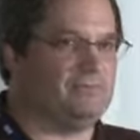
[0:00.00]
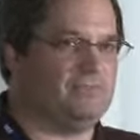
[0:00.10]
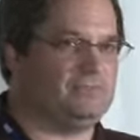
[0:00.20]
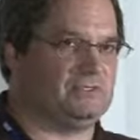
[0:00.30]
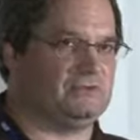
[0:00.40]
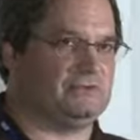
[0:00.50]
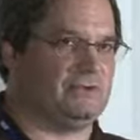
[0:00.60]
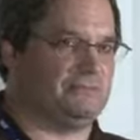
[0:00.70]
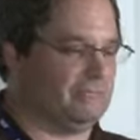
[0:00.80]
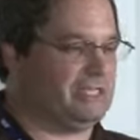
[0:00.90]
so there
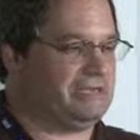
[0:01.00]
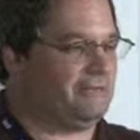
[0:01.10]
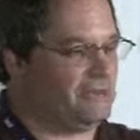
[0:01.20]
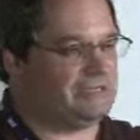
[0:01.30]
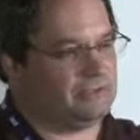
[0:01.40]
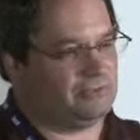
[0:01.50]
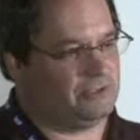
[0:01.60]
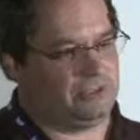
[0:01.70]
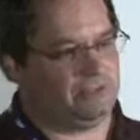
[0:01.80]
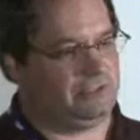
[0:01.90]
are plenty of ways that you
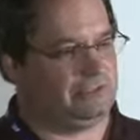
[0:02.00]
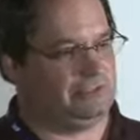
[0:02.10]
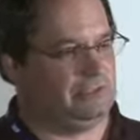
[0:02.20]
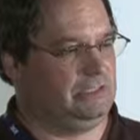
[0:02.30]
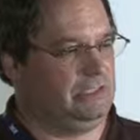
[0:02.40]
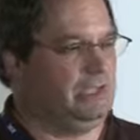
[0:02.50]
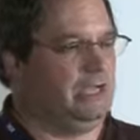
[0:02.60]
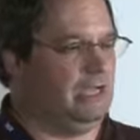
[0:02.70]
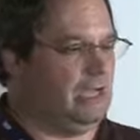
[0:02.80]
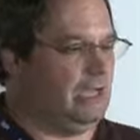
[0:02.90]
can do this.
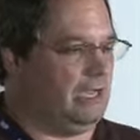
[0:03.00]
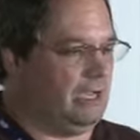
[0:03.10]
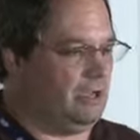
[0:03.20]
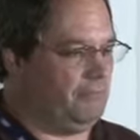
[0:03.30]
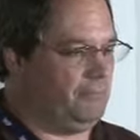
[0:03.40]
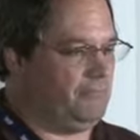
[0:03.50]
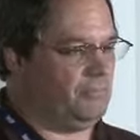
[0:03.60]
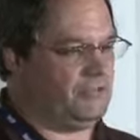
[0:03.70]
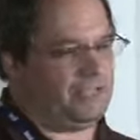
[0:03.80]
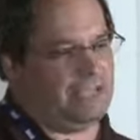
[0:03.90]

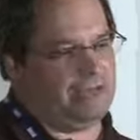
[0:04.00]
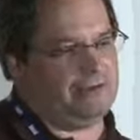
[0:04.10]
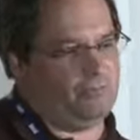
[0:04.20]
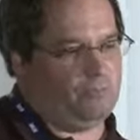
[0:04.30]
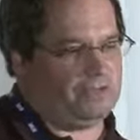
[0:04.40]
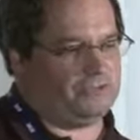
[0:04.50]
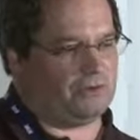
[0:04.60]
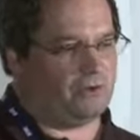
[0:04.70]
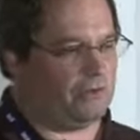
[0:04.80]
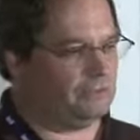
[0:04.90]
But then once
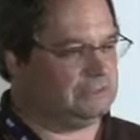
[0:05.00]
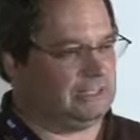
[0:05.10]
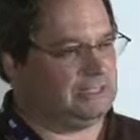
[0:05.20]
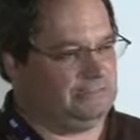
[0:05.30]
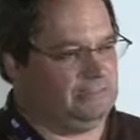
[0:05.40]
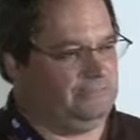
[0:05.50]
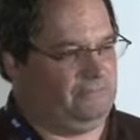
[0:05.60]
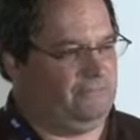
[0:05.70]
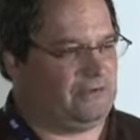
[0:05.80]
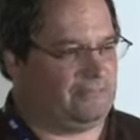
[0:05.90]
you're all done
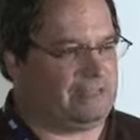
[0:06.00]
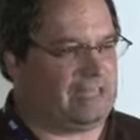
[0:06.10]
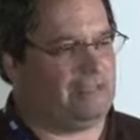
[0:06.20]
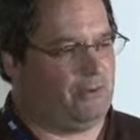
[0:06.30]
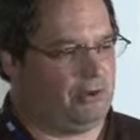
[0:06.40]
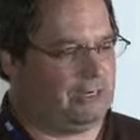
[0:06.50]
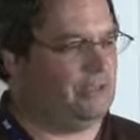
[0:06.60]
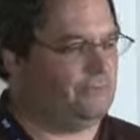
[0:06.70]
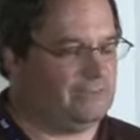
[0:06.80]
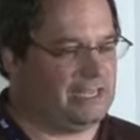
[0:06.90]
figuring that part
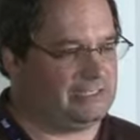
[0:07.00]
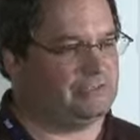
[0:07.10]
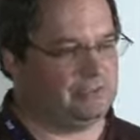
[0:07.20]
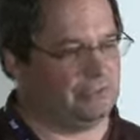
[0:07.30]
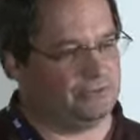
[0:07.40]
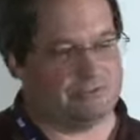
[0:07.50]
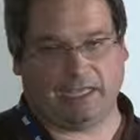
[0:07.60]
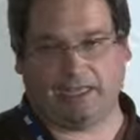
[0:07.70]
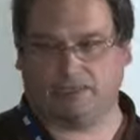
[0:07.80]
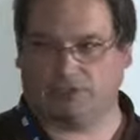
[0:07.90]
out, the next thing to do is
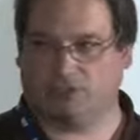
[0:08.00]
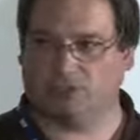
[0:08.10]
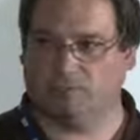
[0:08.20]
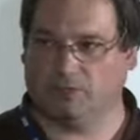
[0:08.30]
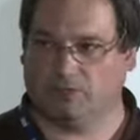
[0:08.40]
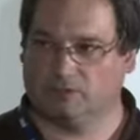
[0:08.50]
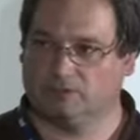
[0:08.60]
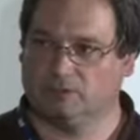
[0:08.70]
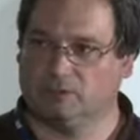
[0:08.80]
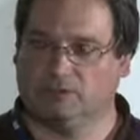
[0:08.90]
add a search component
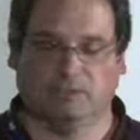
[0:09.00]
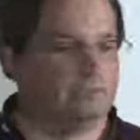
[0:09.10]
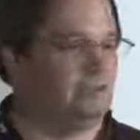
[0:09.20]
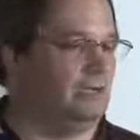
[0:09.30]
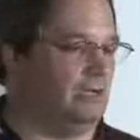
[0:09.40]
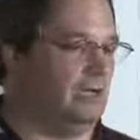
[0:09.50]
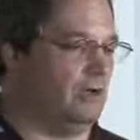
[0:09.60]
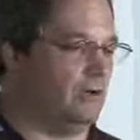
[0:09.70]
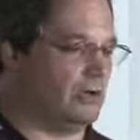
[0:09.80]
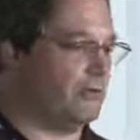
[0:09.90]

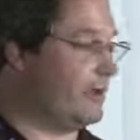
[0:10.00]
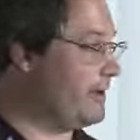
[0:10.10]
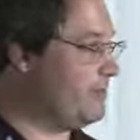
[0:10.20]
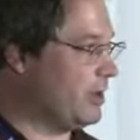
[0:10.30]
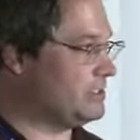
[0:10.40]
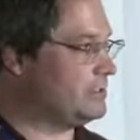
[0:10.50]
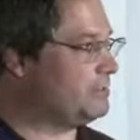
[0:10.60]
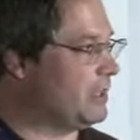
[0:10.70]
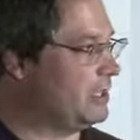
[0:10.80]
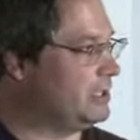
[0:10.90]
or query parser
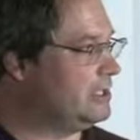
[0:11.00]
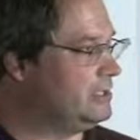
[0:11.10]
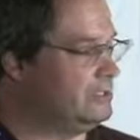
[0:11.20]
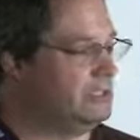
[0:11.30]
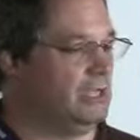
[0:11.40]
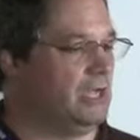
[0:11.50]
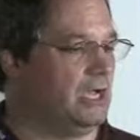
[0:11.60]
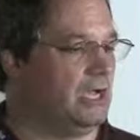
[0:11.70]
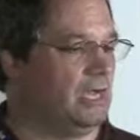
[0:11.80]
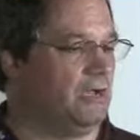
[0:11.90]
plugin
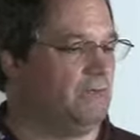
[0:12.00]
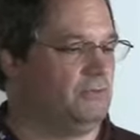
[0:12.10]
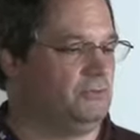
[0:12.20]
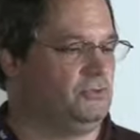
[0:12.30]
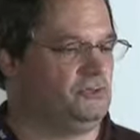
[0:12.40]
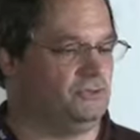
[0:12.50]
to